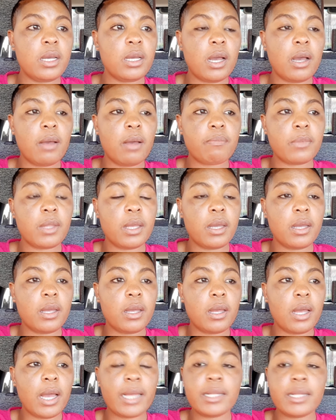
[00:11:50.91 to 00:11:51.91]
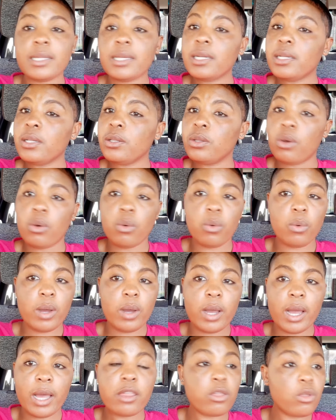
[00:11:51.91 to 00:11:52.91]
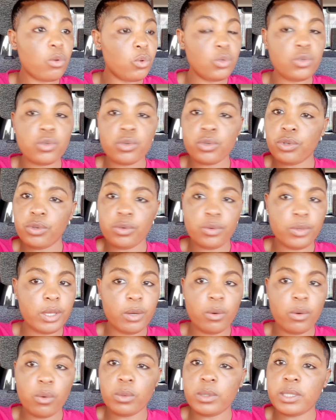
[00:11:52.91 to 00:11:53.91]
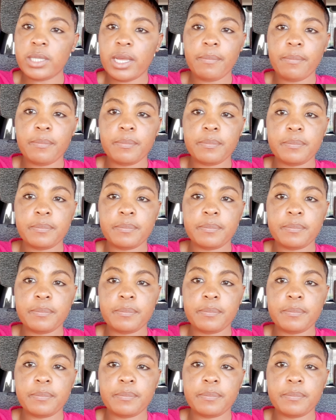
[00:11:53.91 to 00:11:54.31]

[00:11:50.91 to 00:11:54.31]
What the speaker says: I didn't know. I thought you knew the whole time.